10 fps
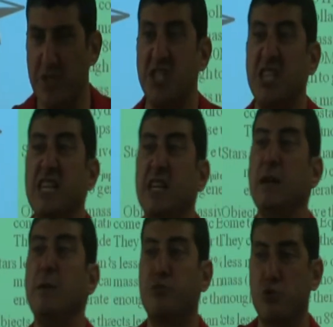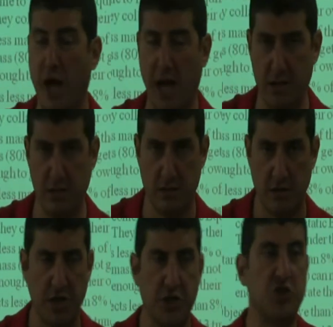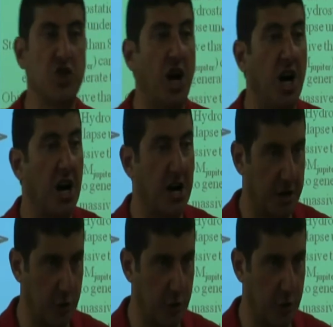deep red, dark